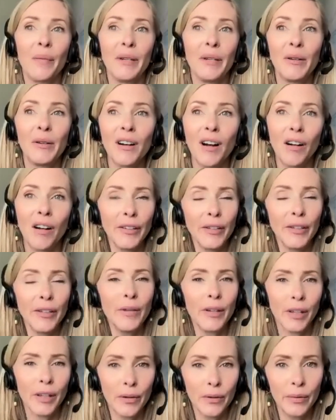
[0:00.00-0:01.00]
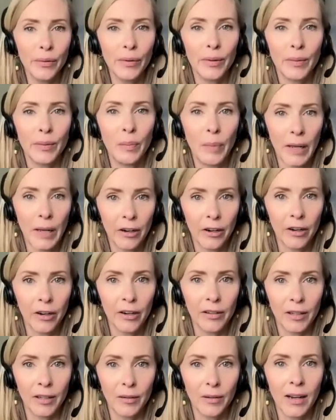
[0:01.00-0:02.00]
You can also use
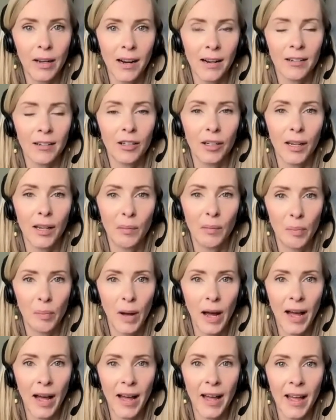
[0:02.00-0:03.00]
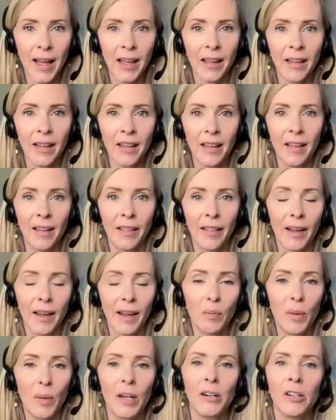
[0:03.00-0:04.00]
bitters. You can actually buy
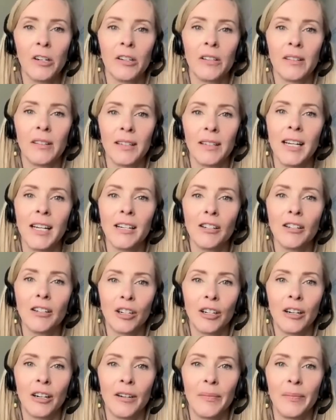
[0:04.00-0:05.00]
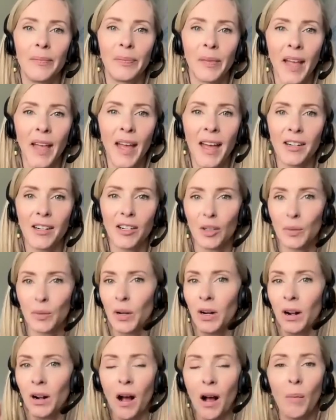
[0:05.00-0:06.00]
like bitters tincture and just
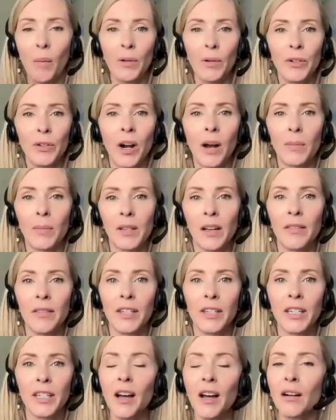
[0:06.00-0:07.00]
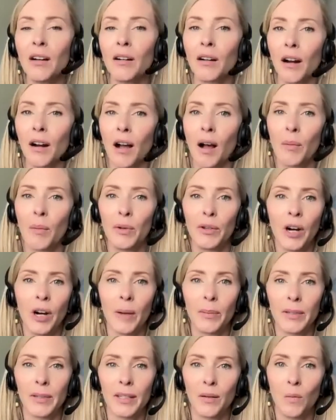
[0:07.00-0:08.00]
put a couple drops on the tongue or a couple
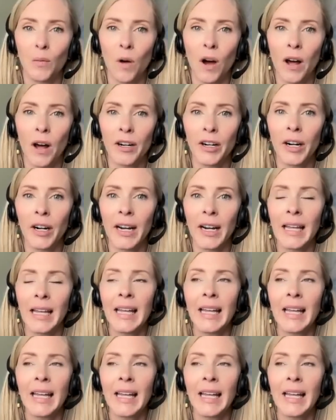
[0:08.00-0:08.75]
drops in water.